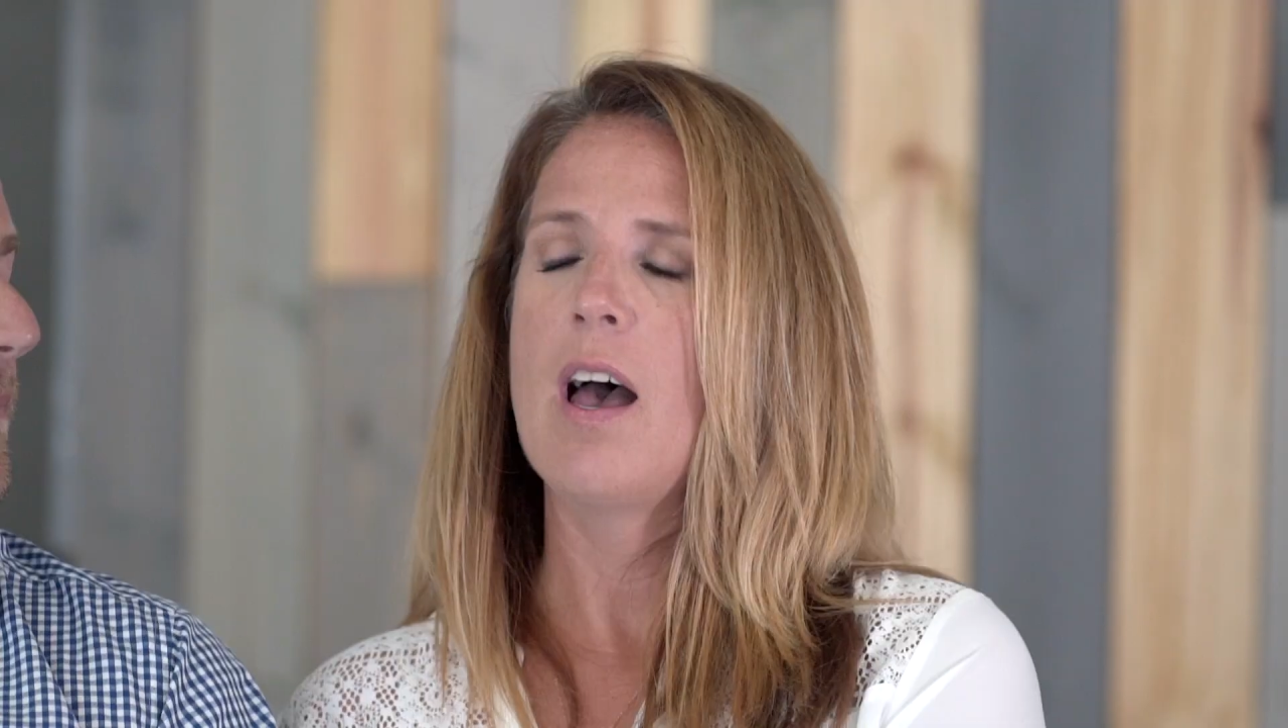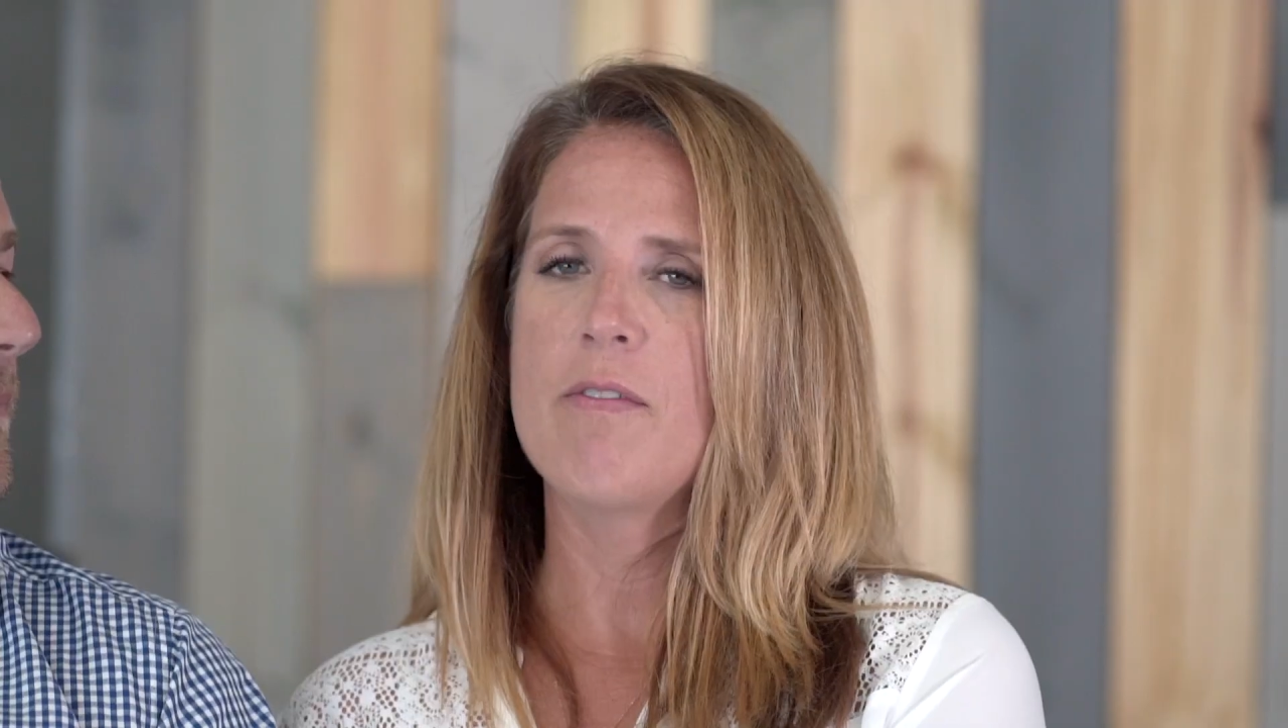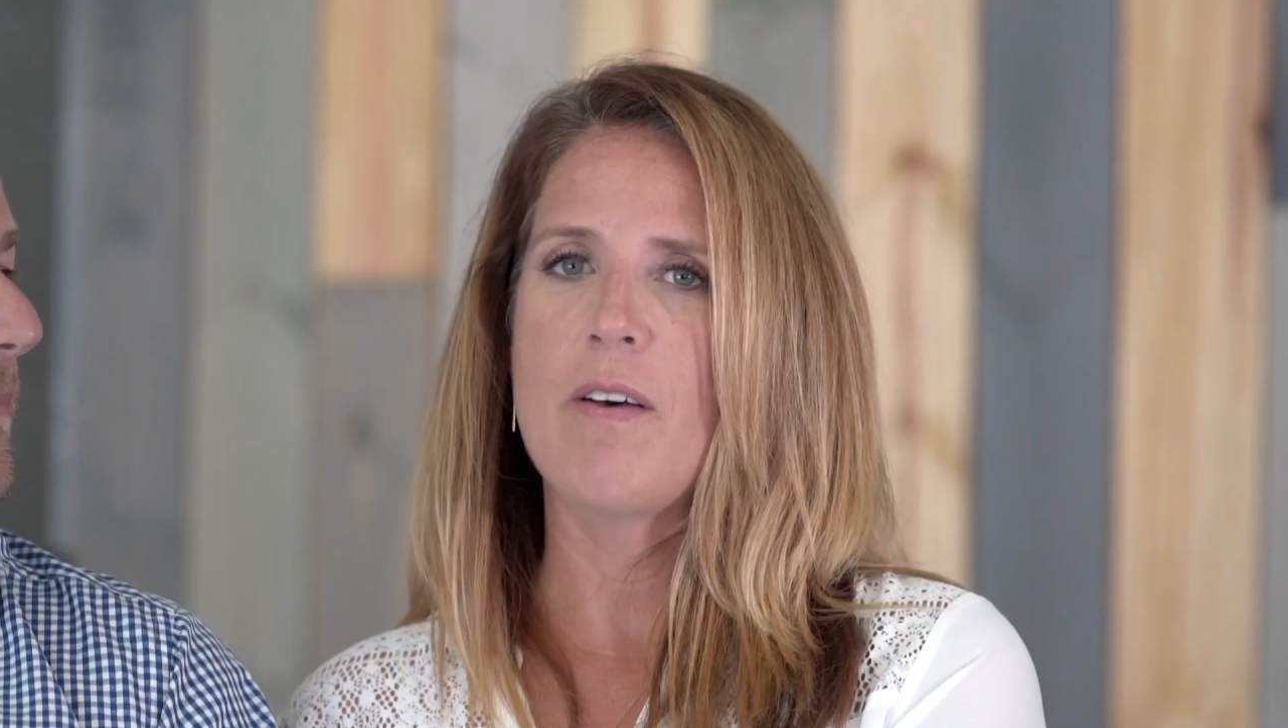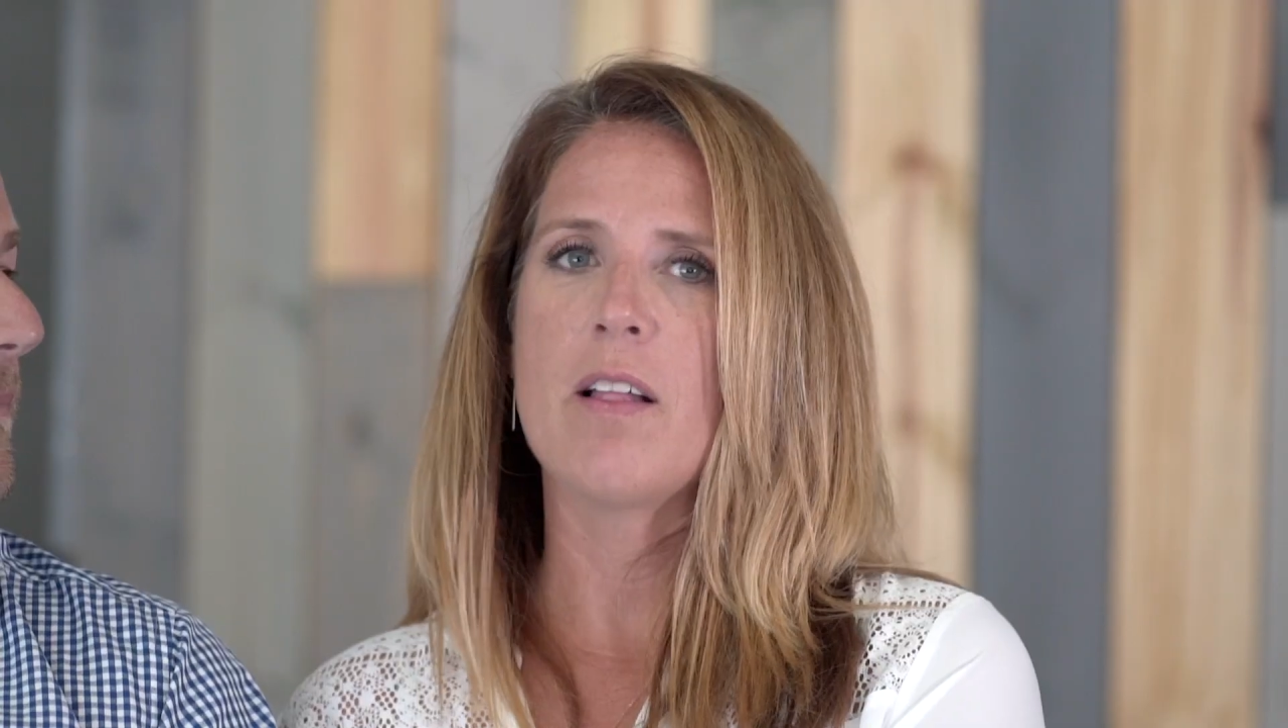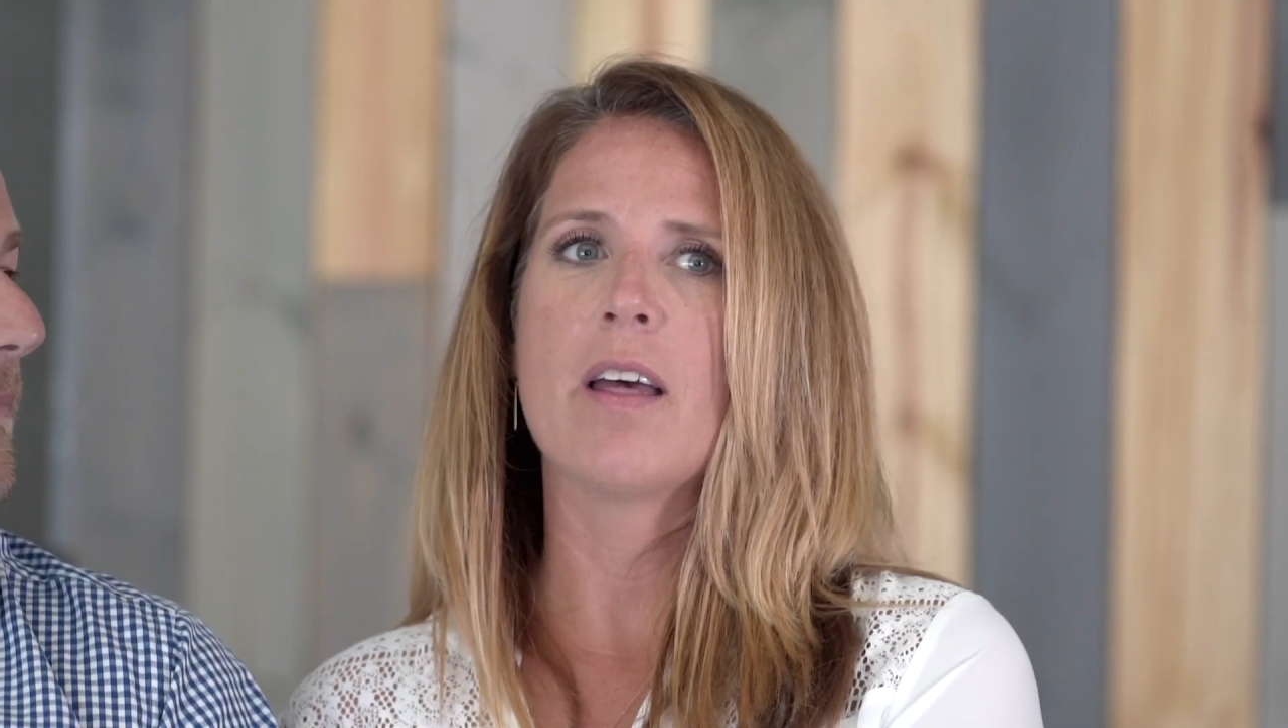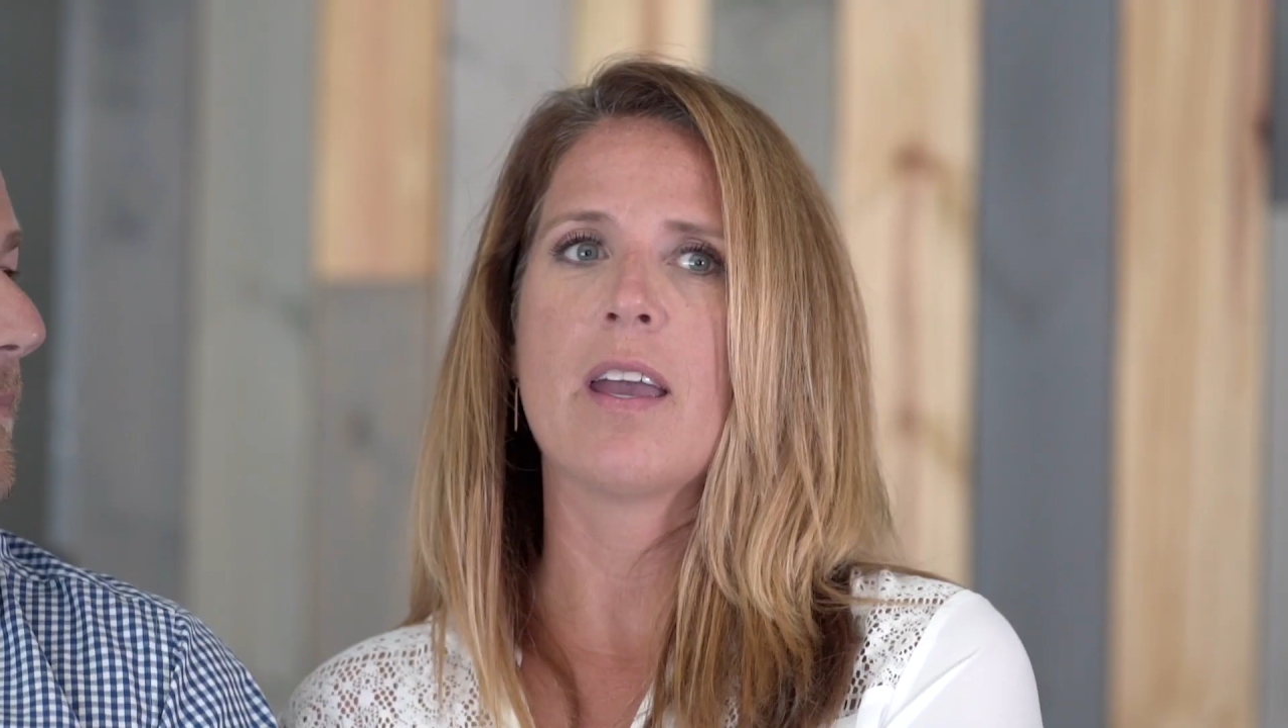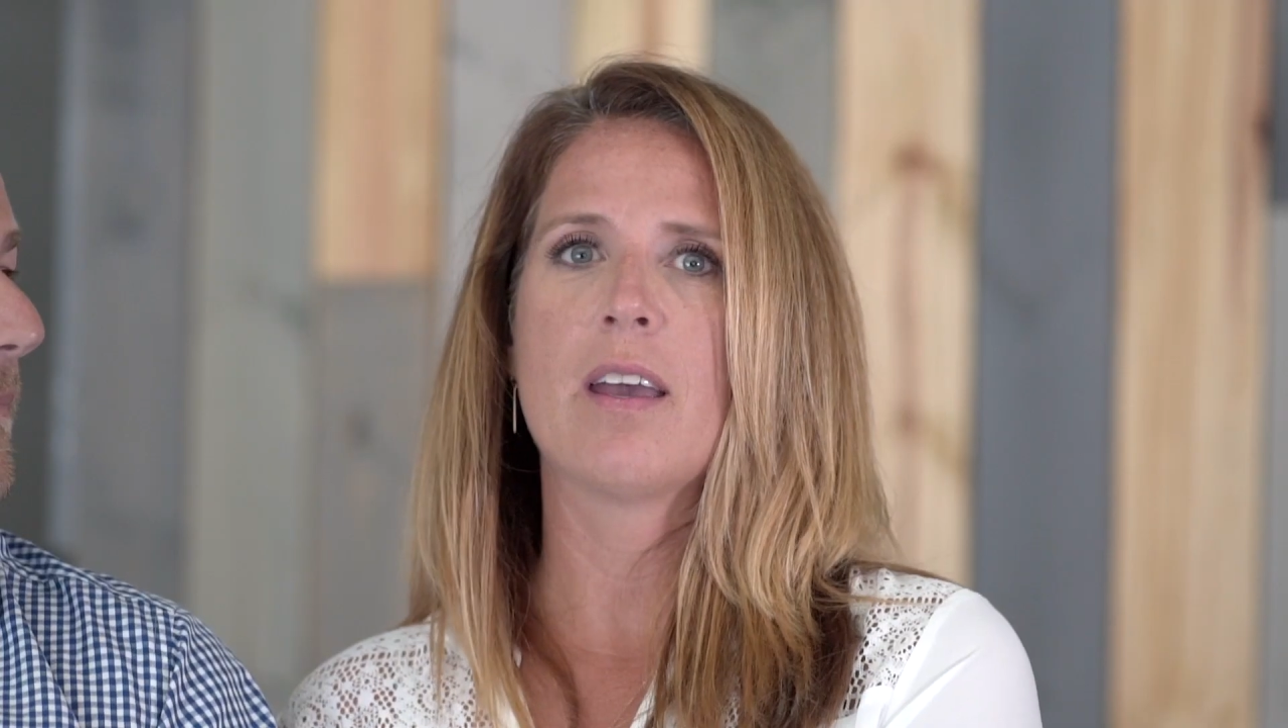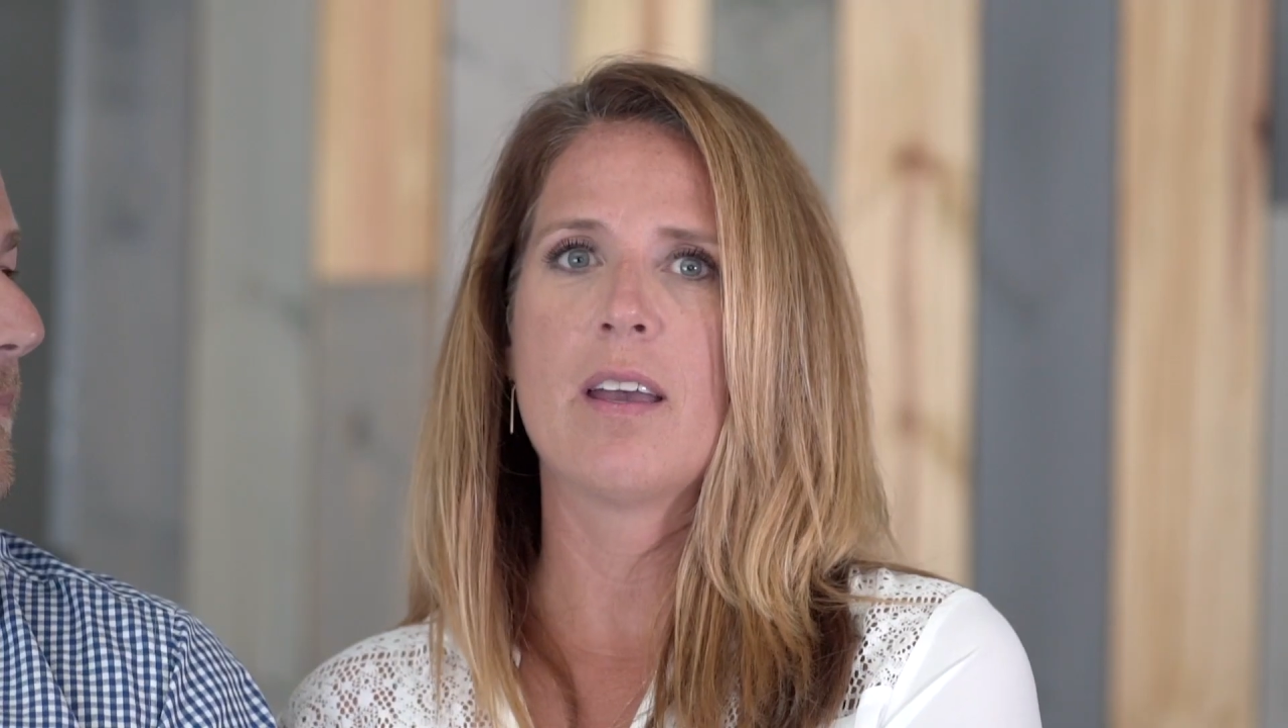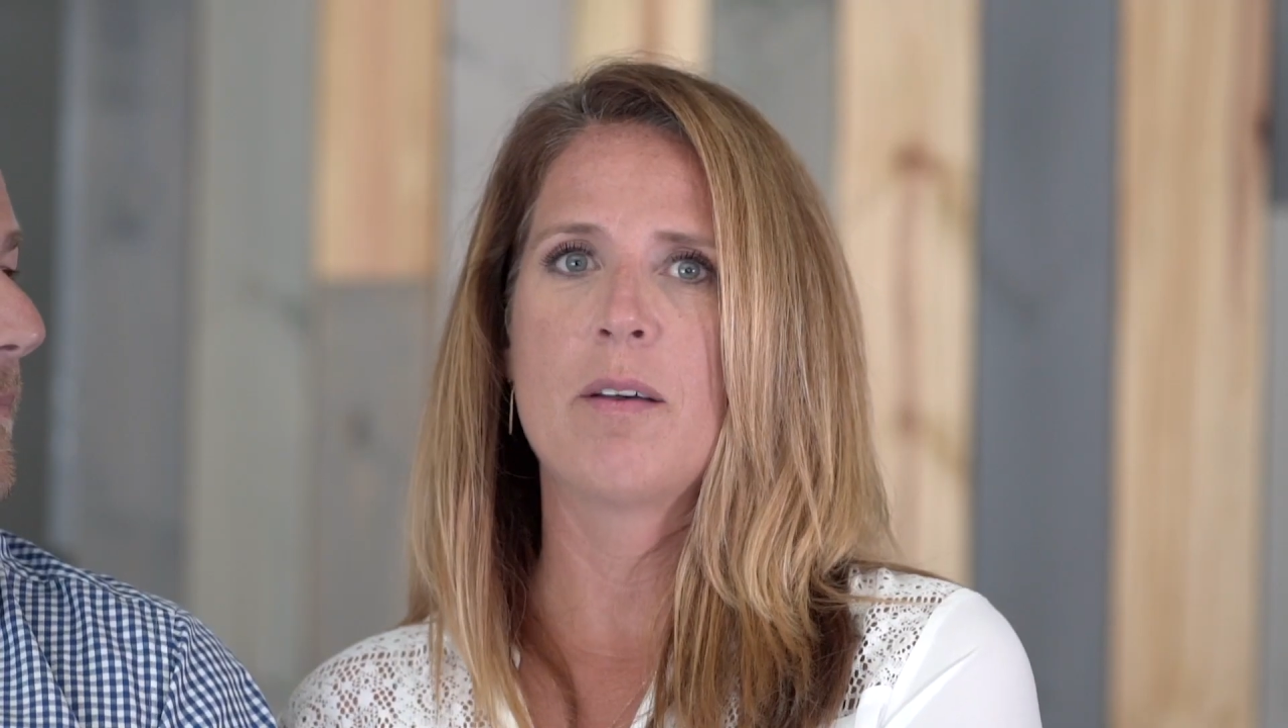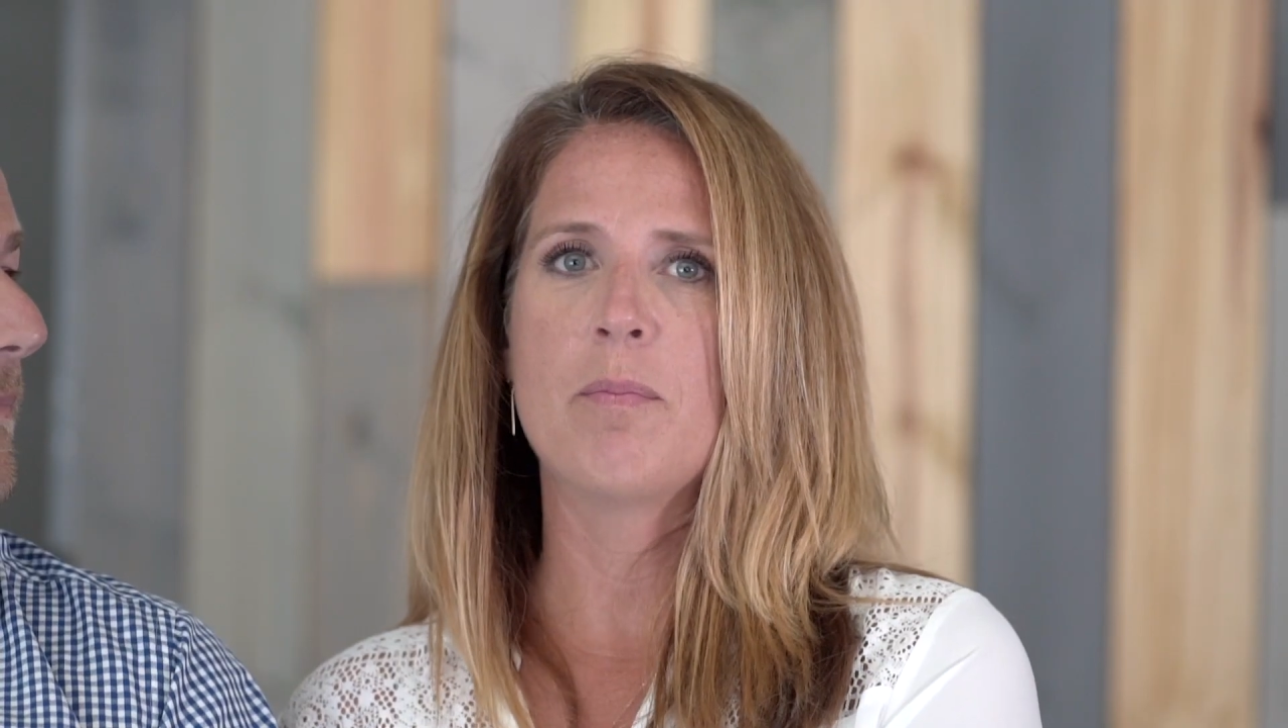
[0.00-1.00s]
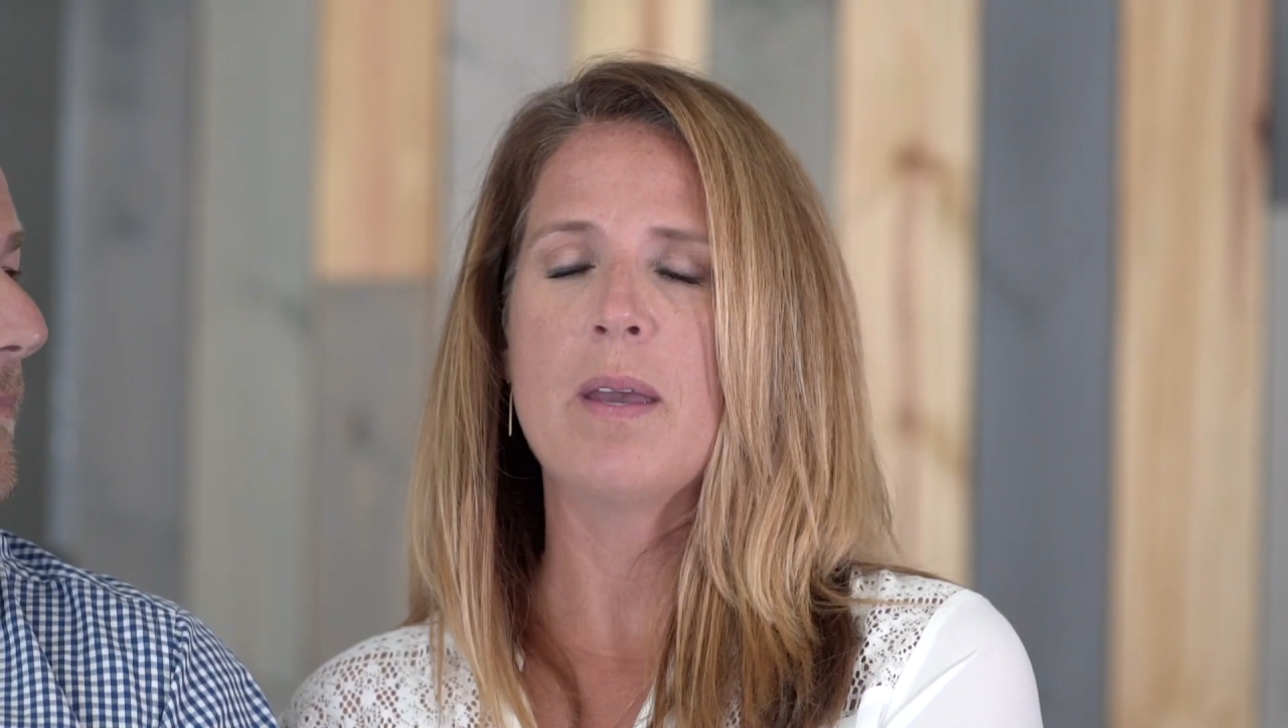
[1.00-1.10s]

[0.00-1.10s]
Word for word: I felt like